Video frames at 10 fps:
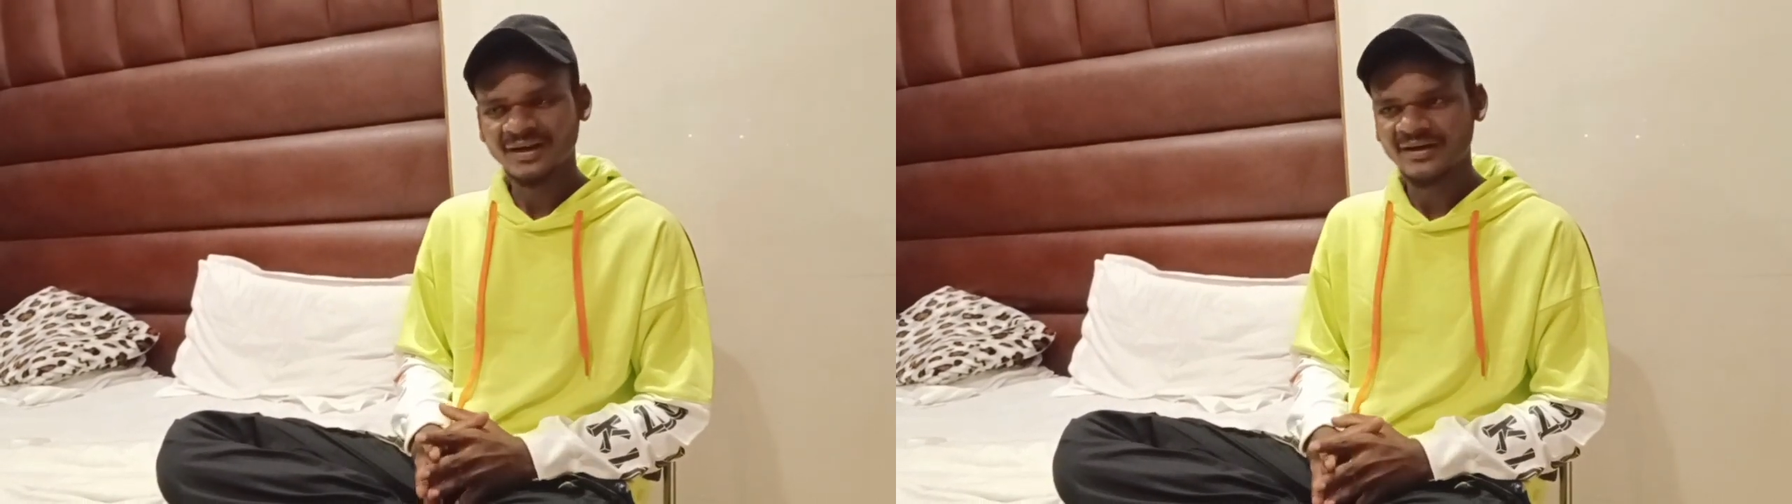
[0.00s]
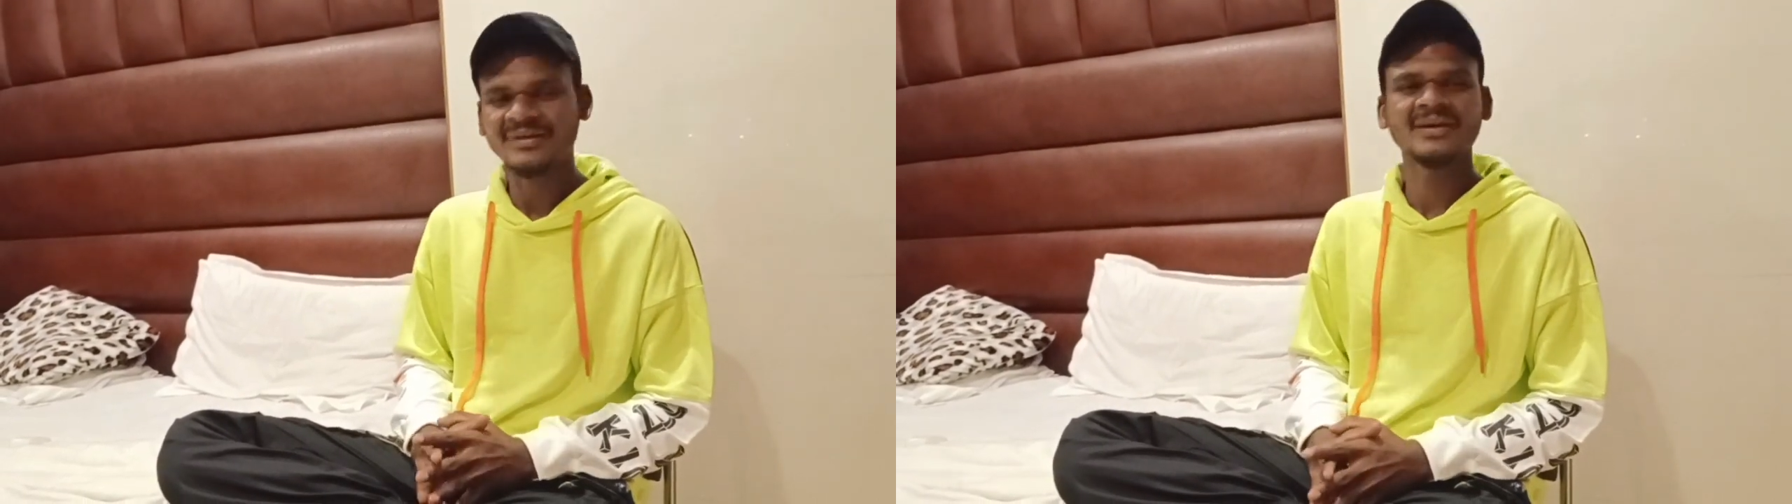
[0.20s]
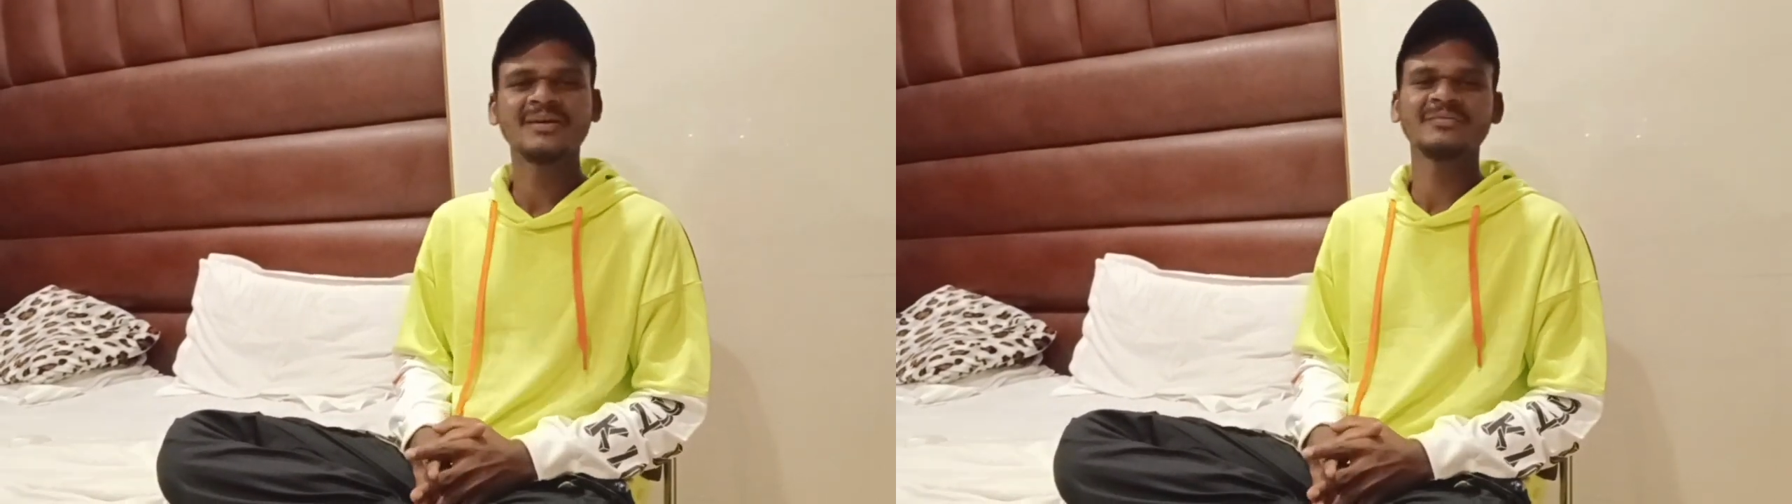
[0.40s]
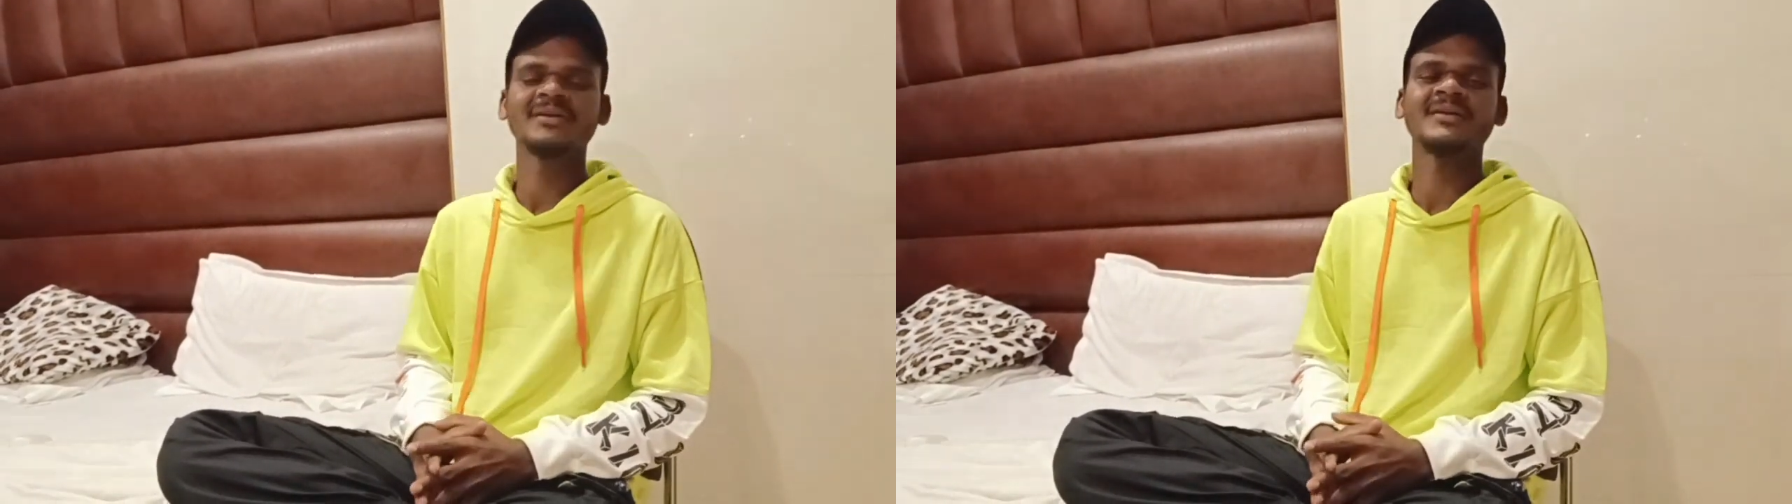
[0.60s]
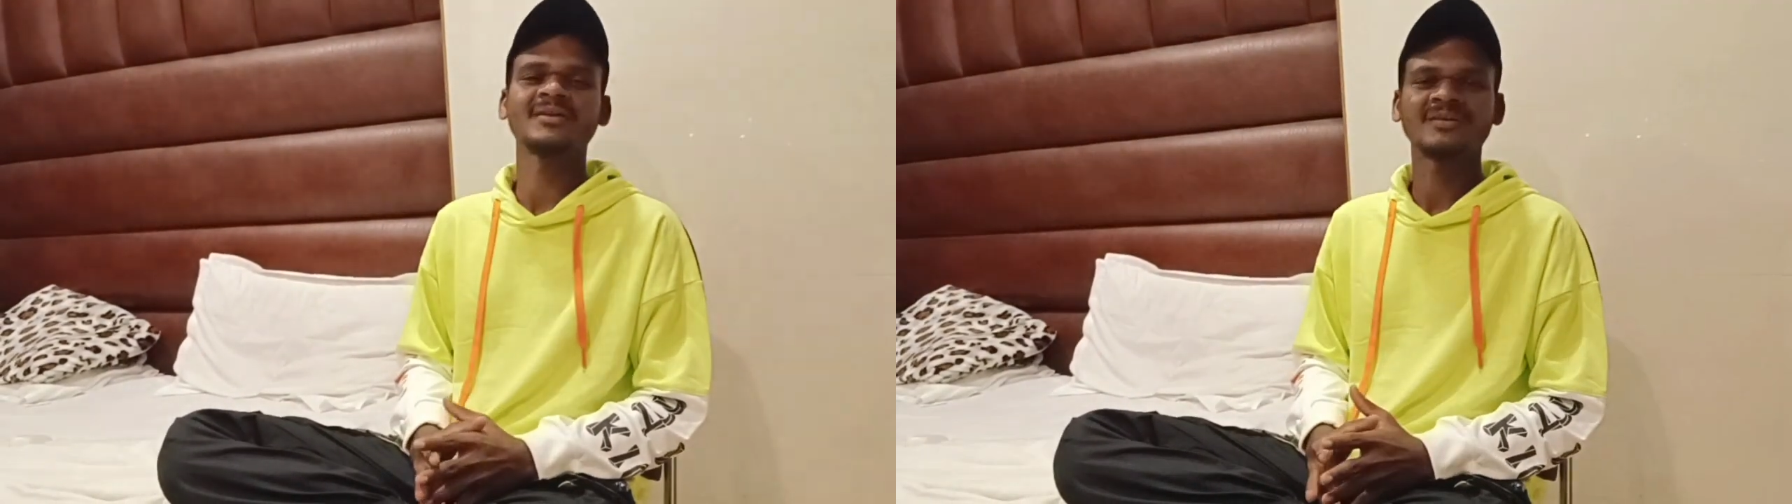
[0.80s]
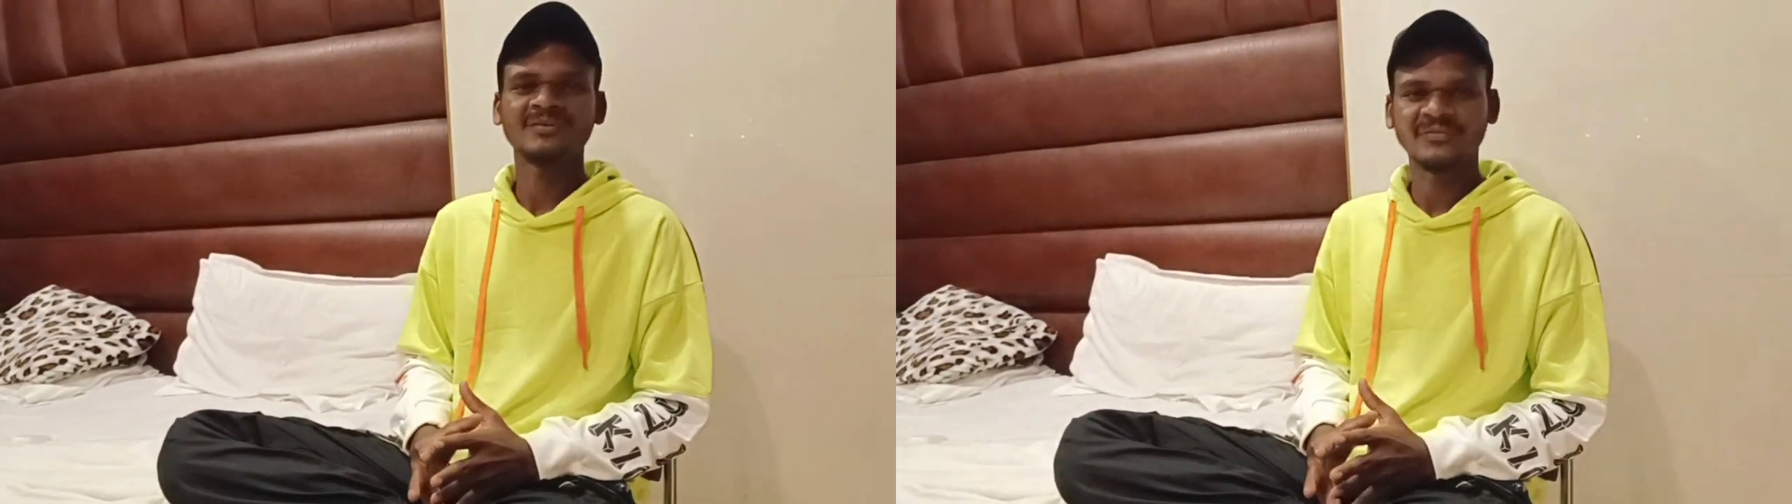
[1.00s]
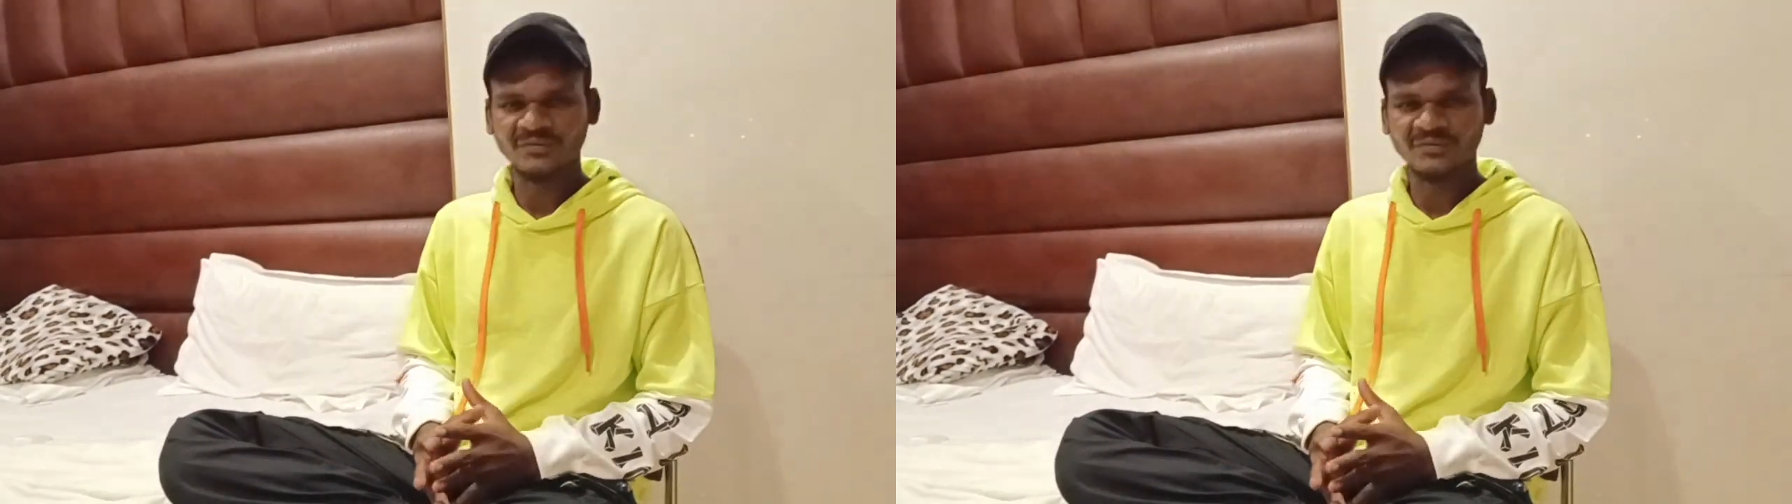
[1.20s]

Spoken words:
I came in